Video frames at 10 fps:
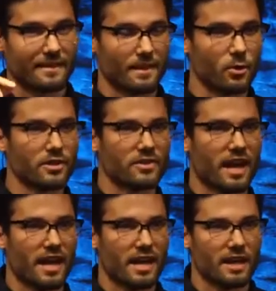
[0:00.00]
there is
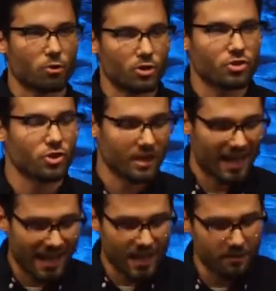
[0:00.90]
a Christian
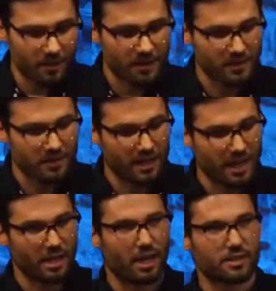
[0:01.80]
atheist
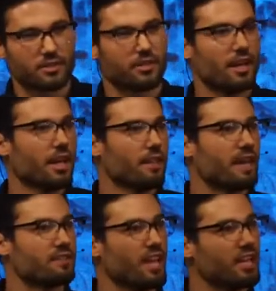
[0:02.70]
in us
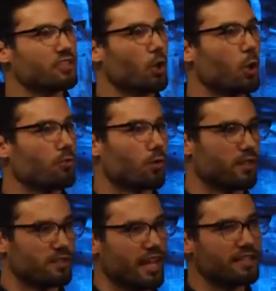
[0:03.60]
that takes over
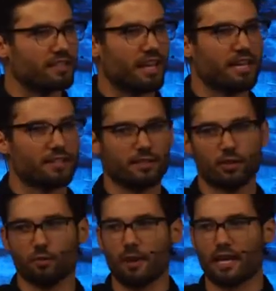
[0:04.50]
the day-to-day
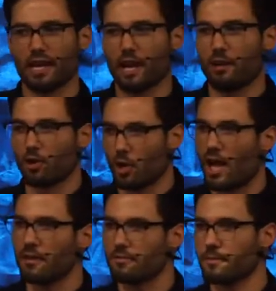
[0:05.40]
decision-making of our
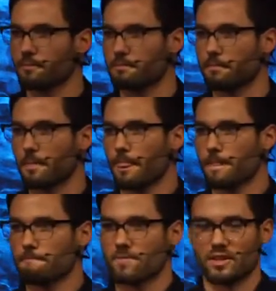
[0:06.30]
life.
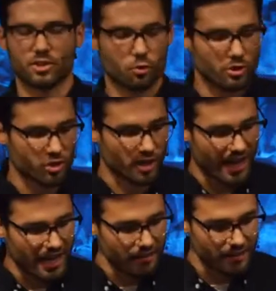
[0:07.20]
And this Christian
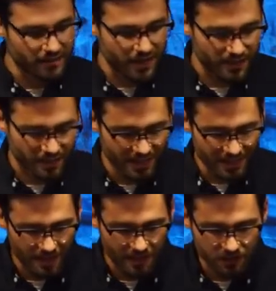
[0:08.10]
atheist that is
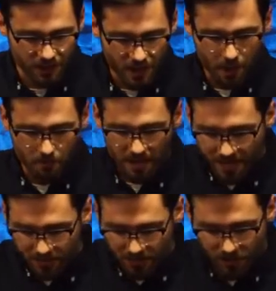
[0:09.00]
in us
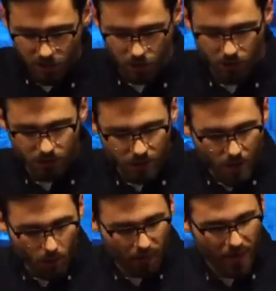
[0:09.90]
makes decisions
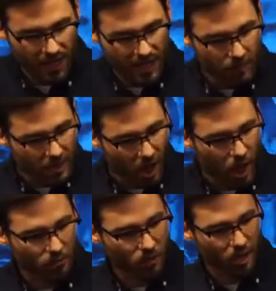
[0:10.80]
without any
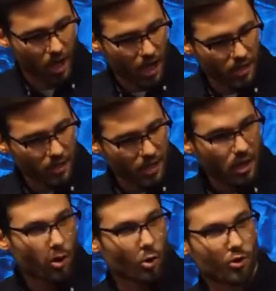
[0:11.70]
regard for God
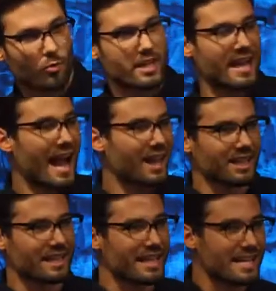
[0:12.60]
or the
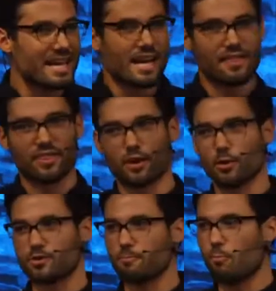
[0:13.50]
reality that
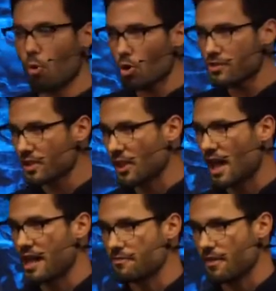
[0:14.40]
there is more to
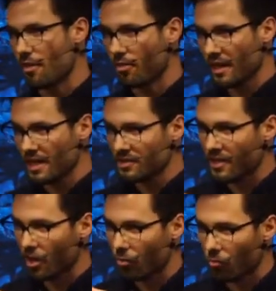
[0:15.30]
life than the things
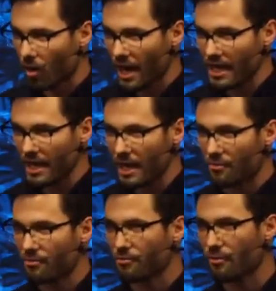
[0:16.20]
that are right
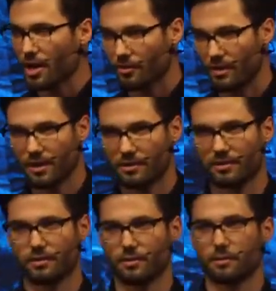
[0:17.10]
in front of
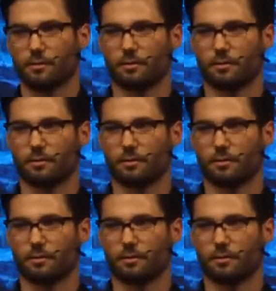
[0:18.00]
us.